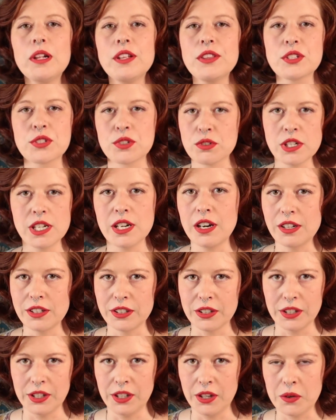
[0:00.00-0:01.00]
on the street
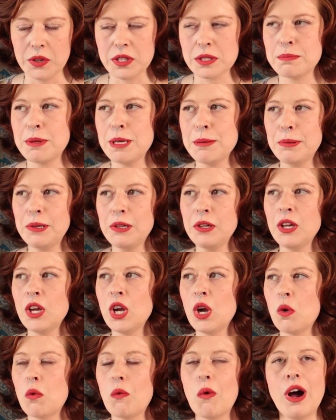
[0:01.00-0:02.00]
aren't going to notice. People
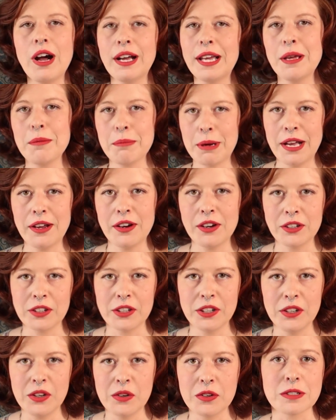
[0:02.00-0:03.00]
walking by aren't
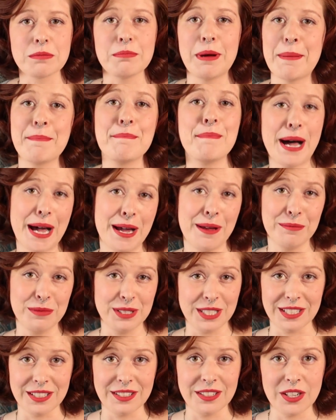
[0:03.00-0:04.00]
going to notice. My mom
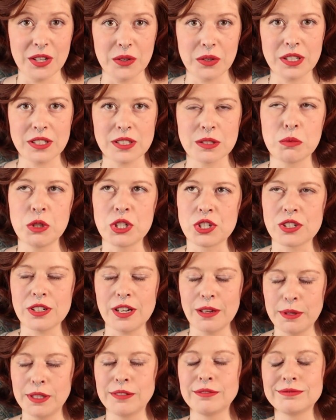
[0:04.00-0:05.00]
didn't notice, which,
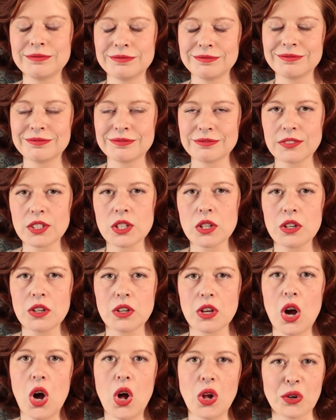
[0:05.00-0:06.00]
I mean,
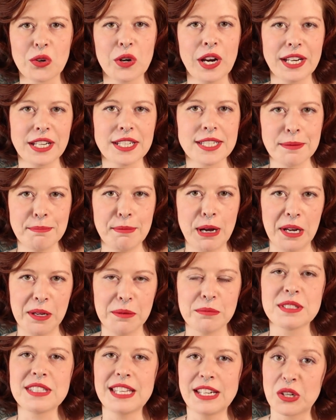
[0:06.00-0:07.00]
all credit to
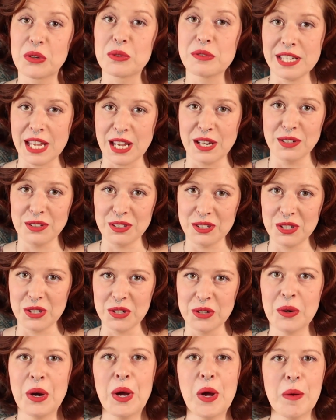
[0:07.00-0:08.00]
moms, they don't tend
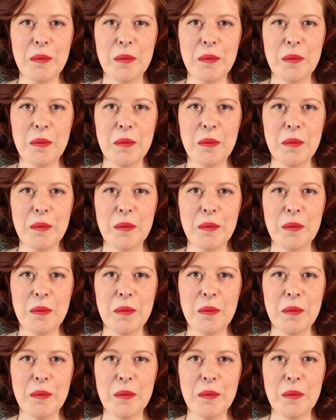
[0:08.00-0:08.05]
to.